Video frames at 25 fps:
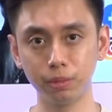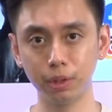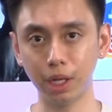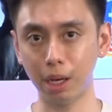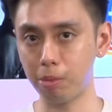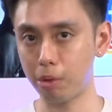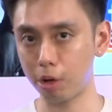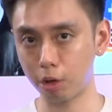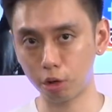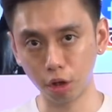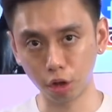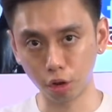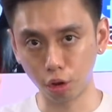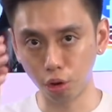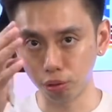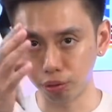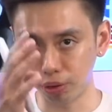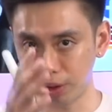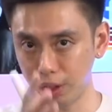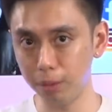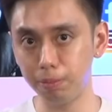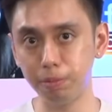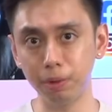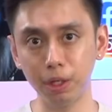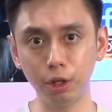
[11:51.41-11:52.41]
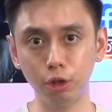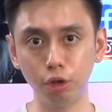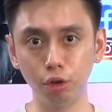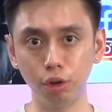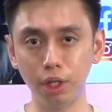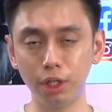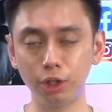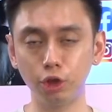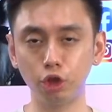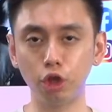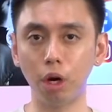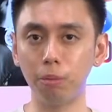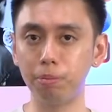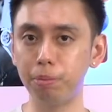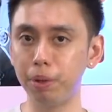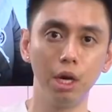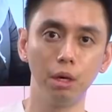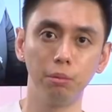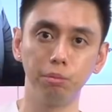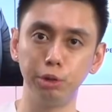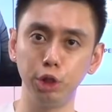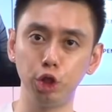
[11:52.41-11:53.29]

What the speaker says: I'm not going to go deep into this topic.